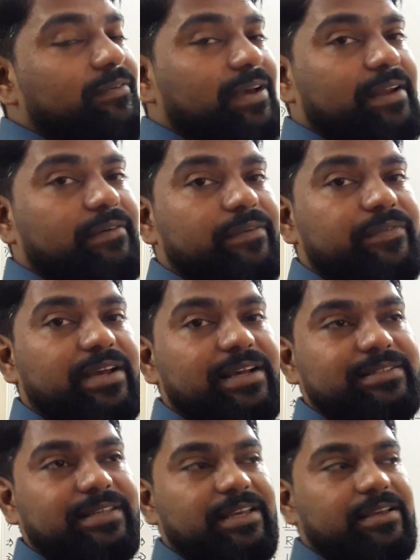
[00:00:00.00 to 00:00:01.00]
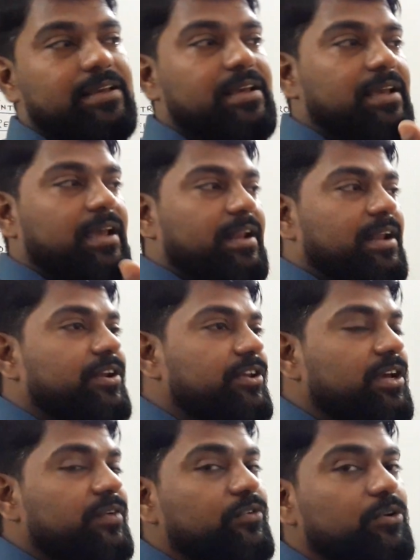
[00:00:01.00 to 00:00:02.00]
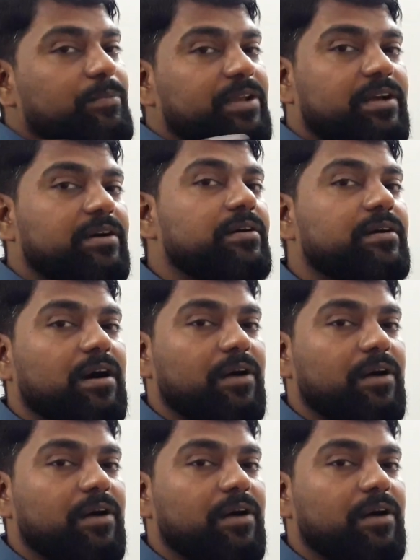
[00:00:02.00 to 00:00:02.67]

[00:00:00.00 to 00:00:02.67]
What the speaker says: whenever we are seeing in a rear view mirror